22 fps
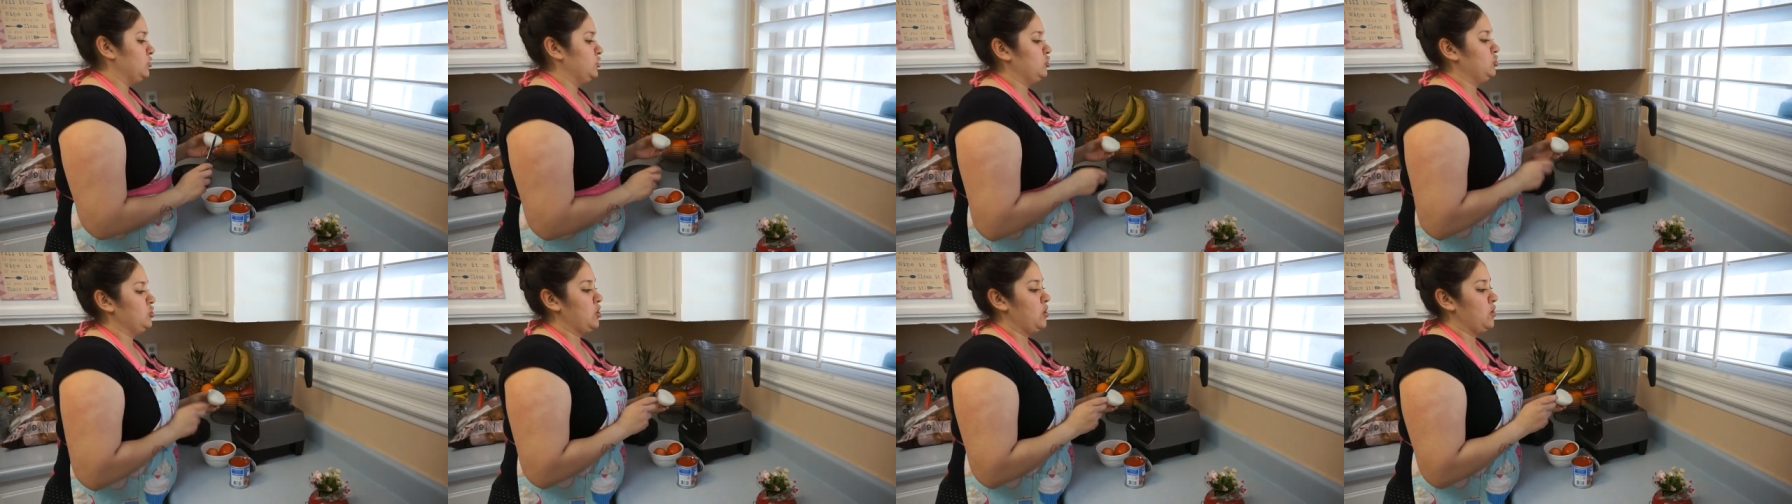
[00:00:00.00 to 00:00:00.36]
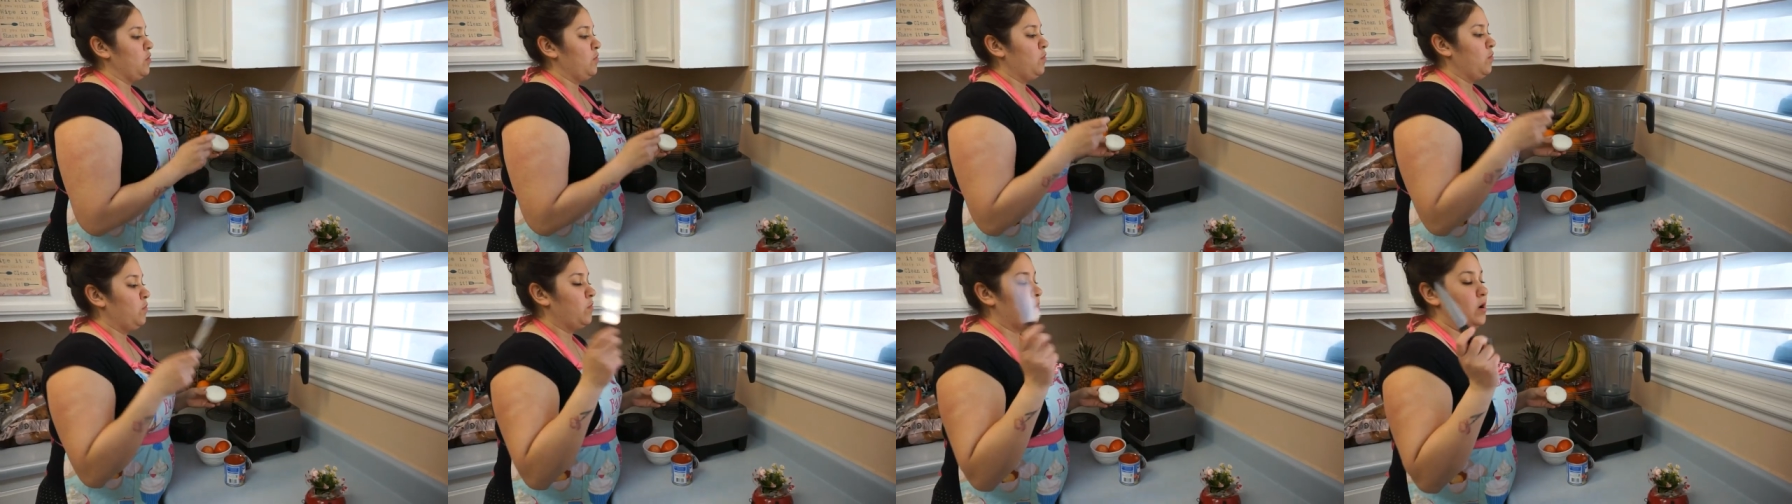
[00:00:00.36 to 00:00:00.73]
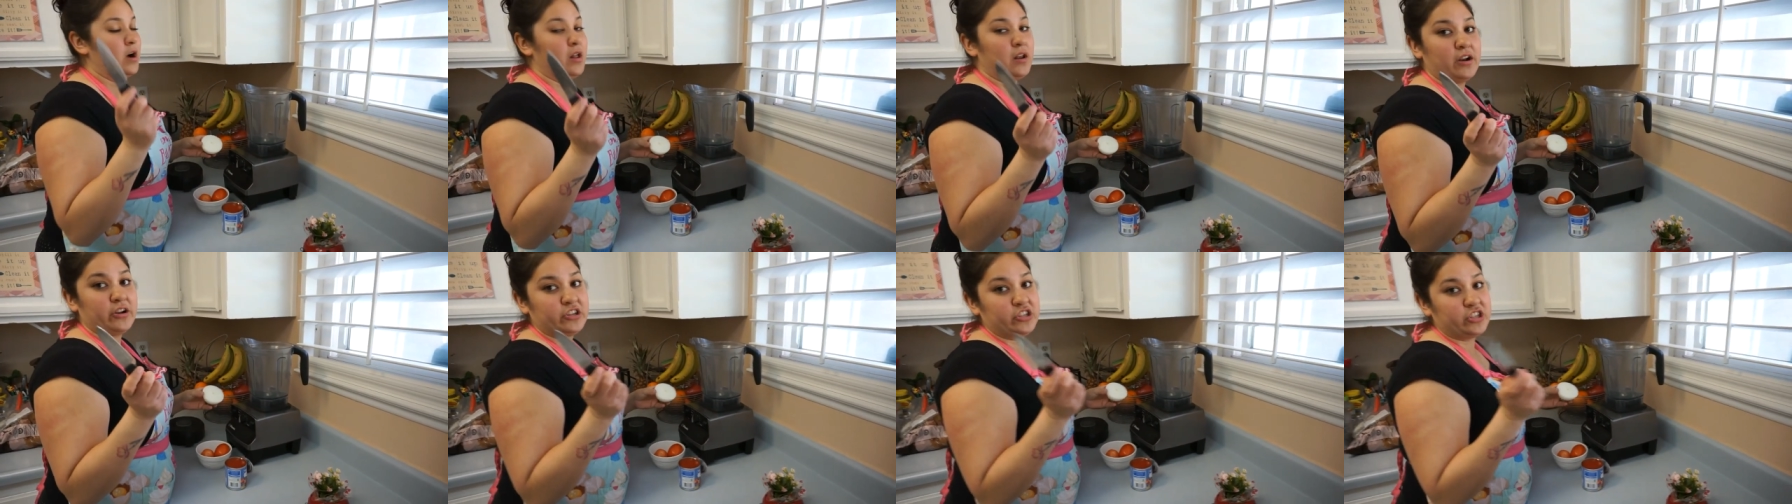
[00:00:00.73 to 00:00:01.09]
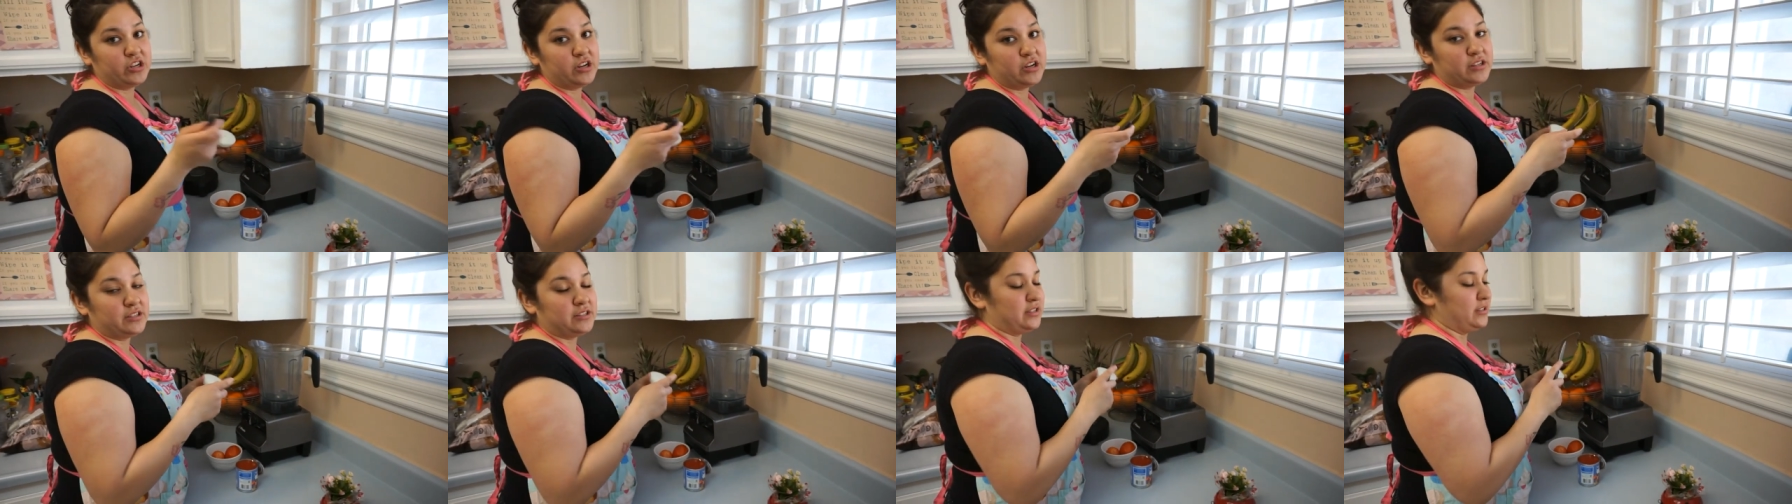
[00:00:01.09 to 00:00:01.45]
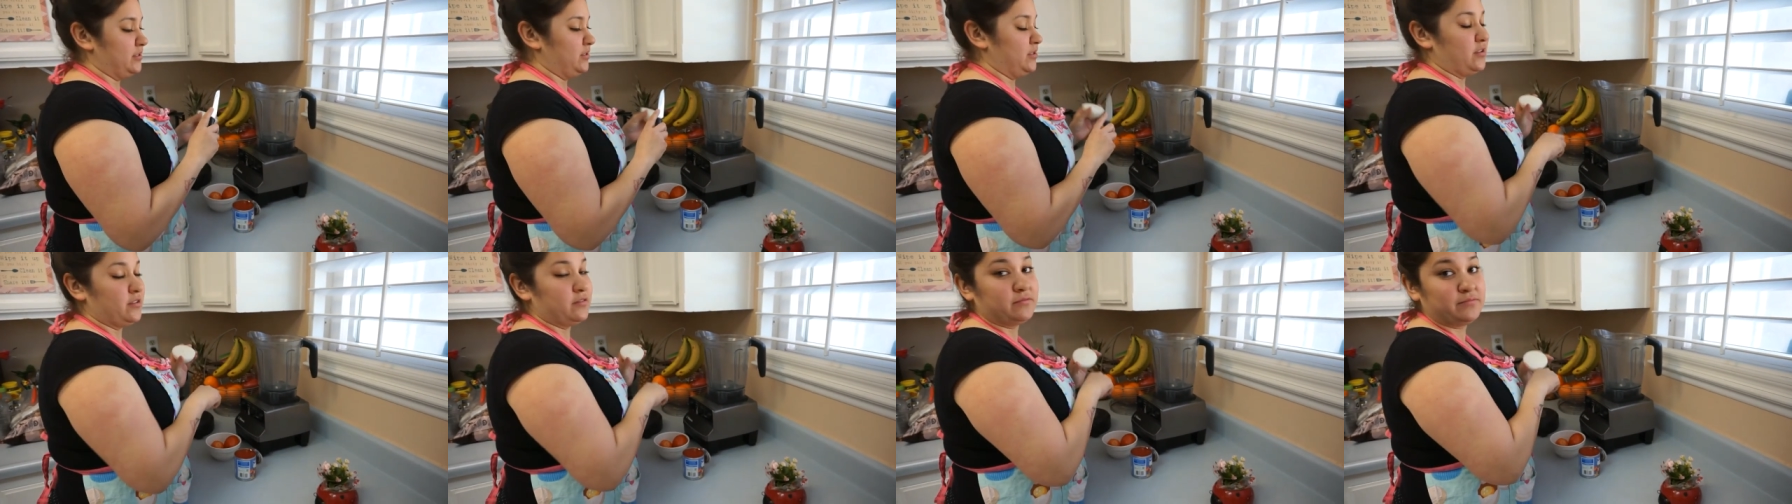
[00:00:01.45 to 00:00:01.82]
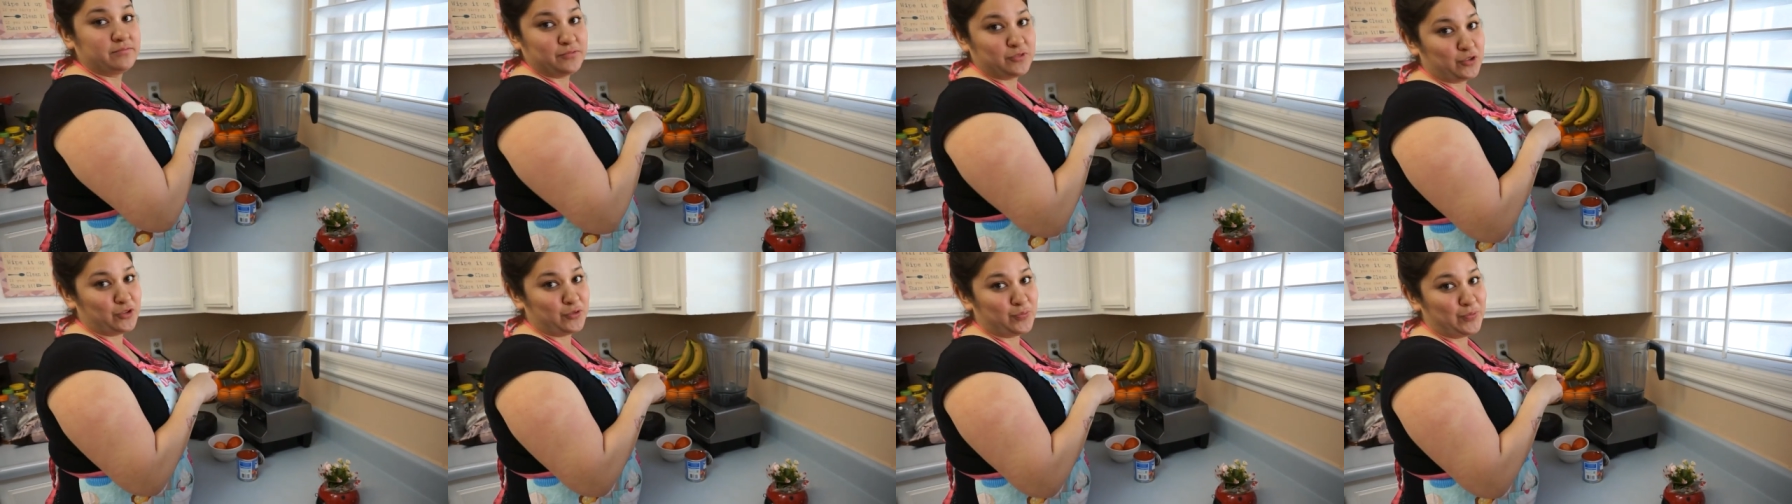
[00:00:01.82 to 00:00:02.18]
So while our chiles are still,
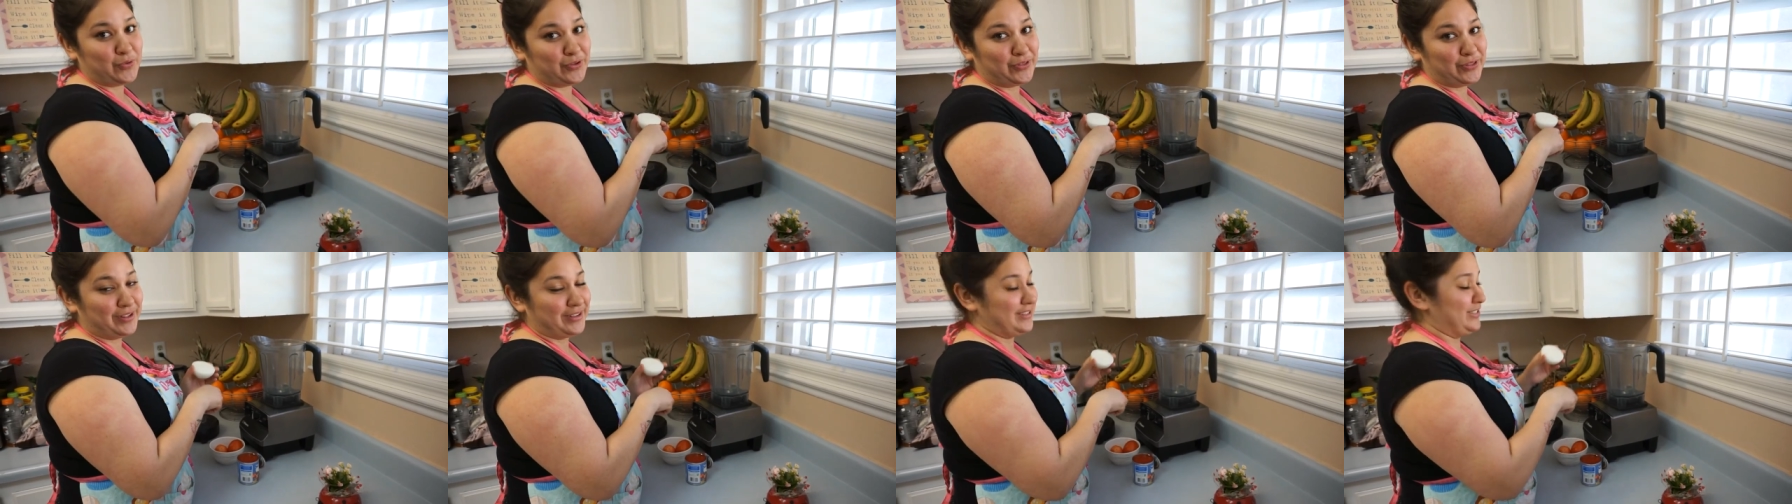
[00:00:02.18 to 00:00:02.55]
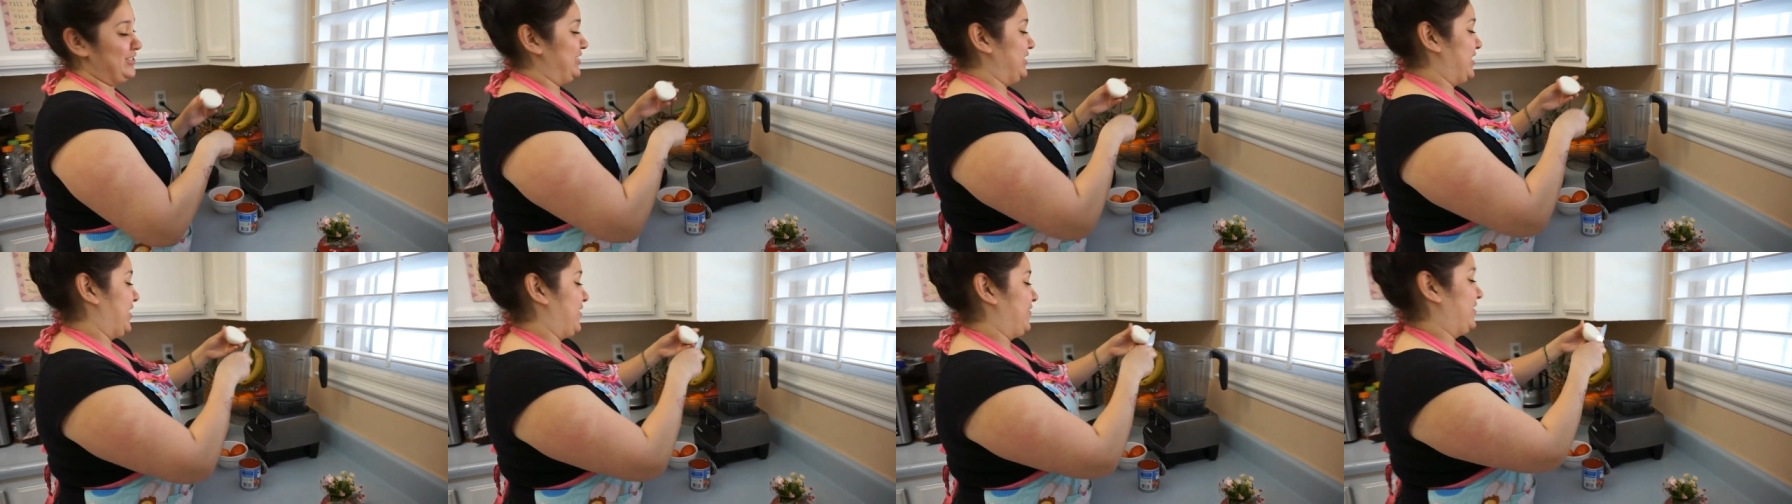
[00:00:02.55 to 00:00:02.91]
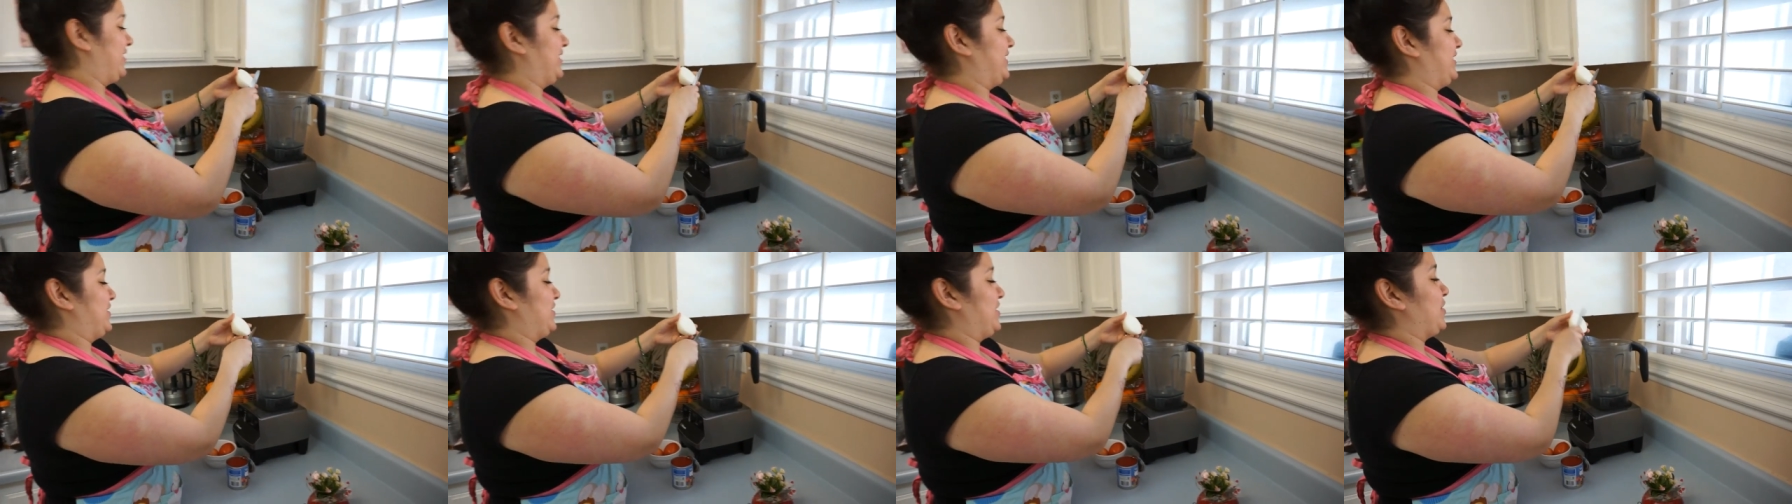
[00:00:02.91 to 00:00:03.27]
don't find the knife like that.